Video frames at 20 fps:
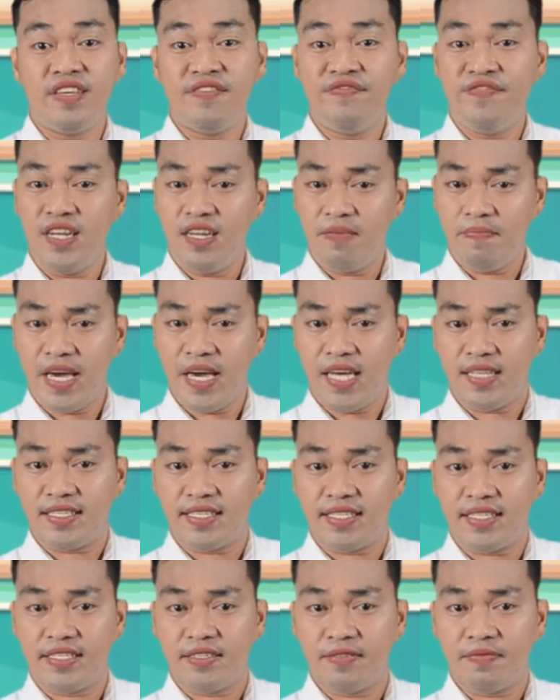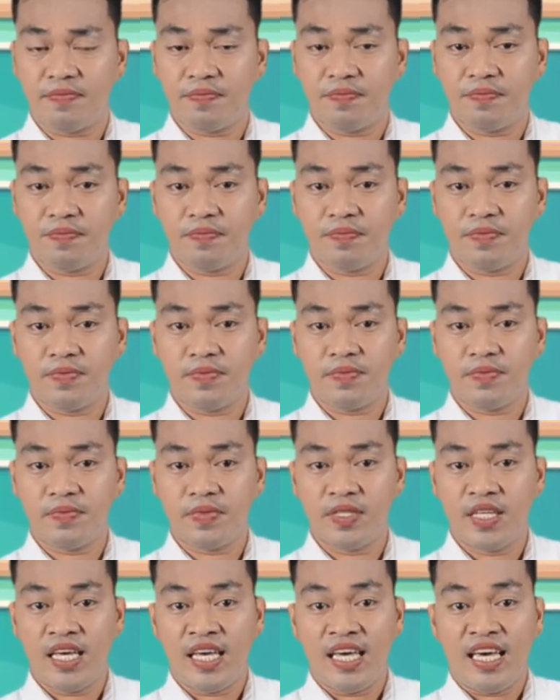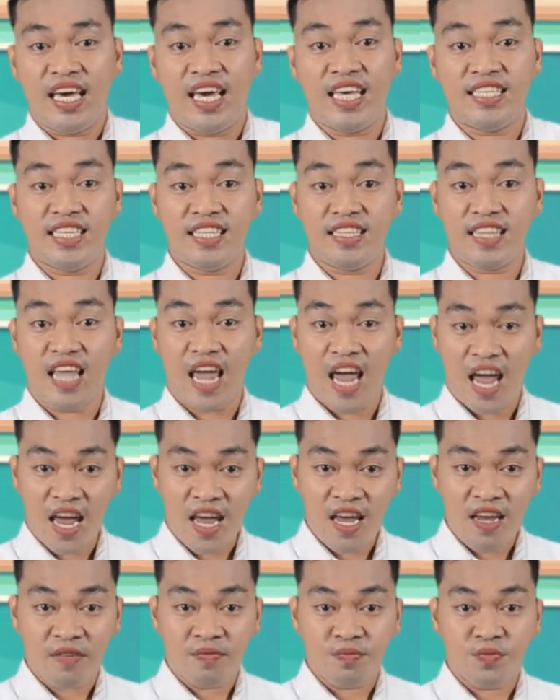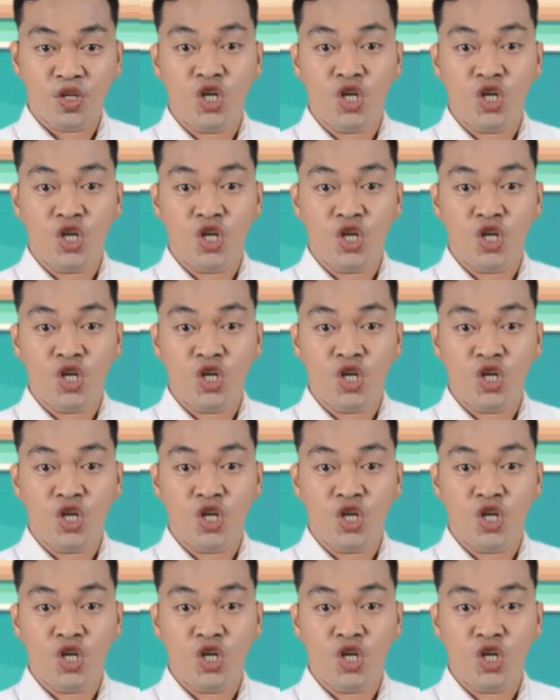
the Philippines? Is it A.